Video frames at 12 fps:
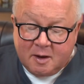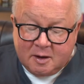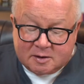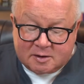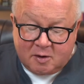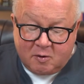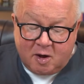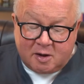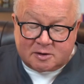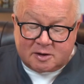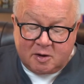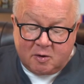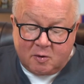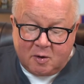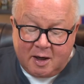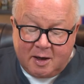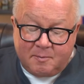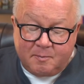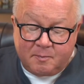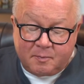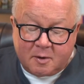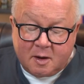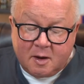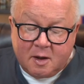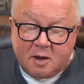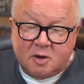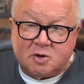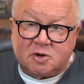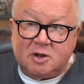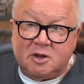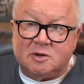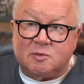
So also, uh, she's